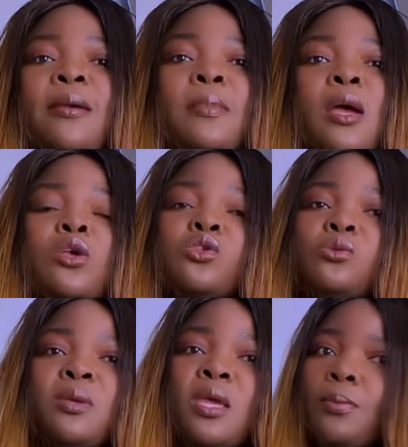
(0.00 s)
to be
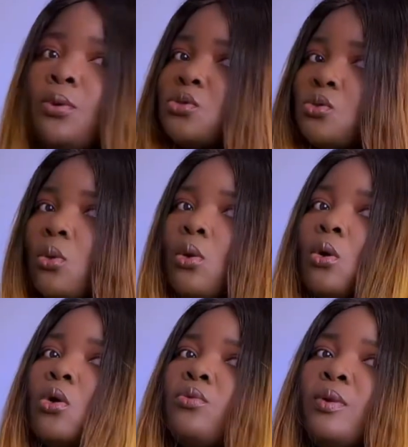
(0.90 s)
able to
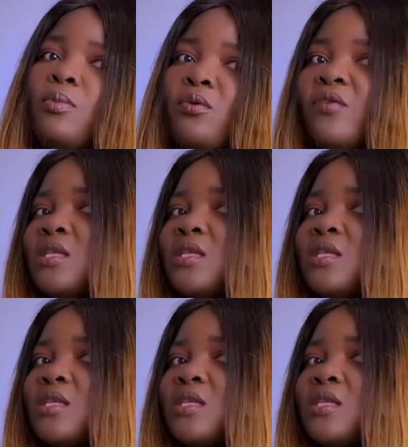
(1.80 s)
remove it.